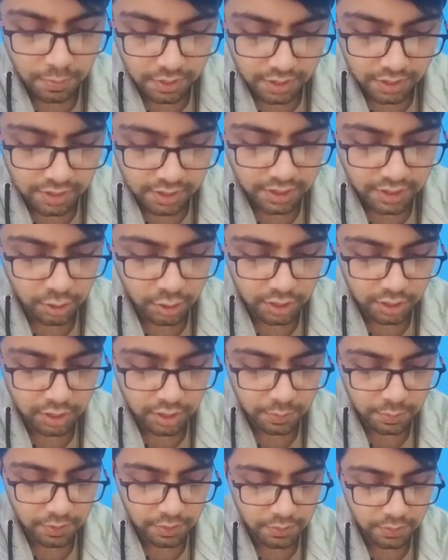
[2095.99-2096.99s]
plus
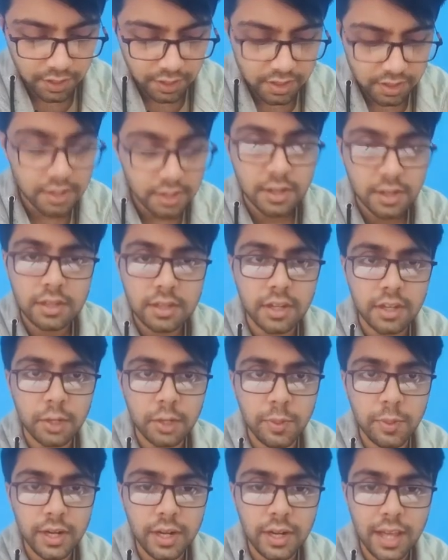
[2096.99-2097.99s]
radiotherapy plus surgical
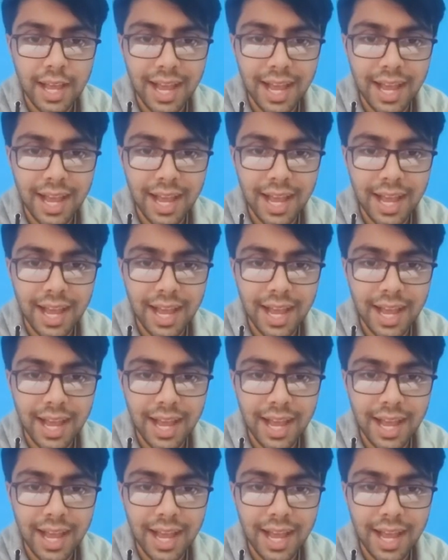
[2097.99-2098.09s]
treatment,